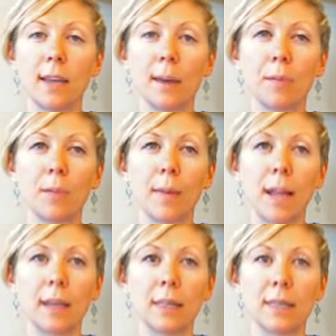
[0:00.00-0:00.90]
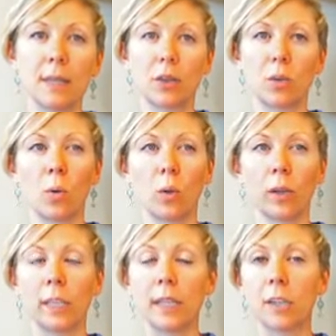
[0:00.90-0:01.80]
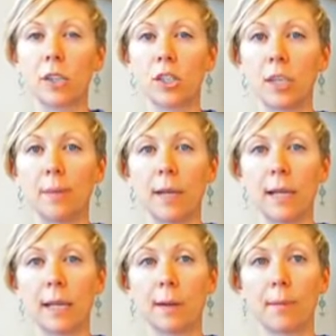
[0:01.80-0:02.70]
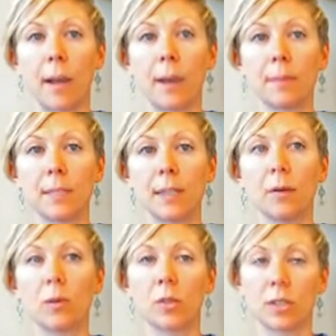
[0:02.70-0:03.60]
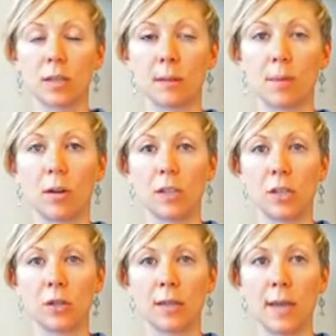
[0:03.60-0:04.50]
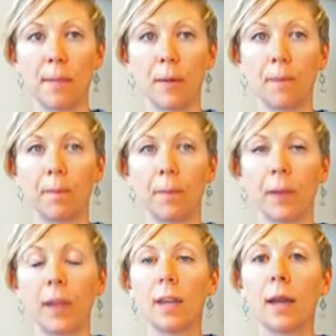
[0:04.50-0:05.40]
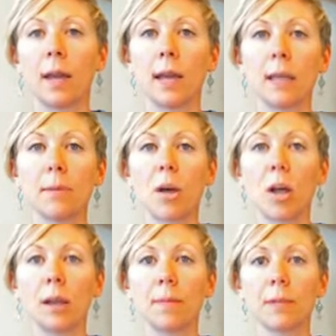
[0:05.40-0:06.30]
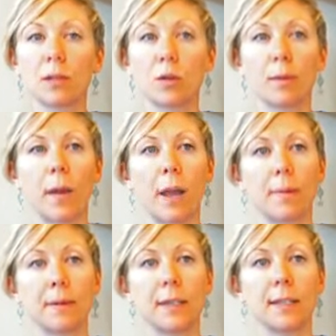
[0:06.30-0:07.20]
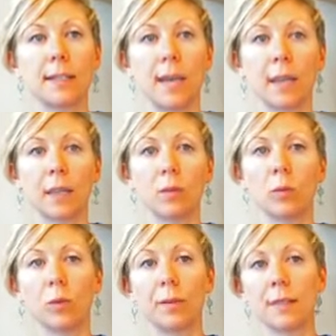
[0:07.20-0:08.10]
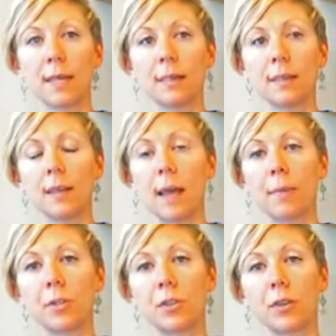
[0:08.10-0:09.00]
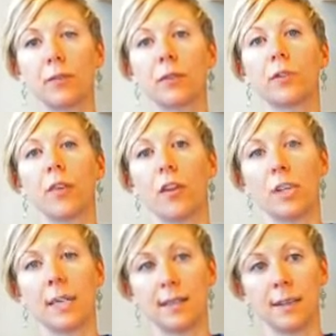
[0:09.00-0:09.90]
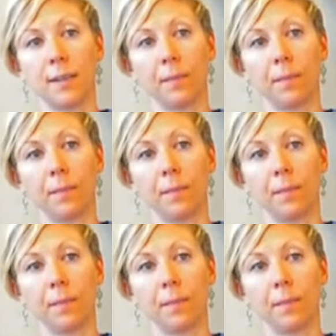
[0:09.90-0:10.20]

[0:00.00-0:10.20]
abnormalities in your colon, he or she may take a biopsy, which is a small tissue sample. Any polyps or biopsies taken will be sent to the laboratory for further testing.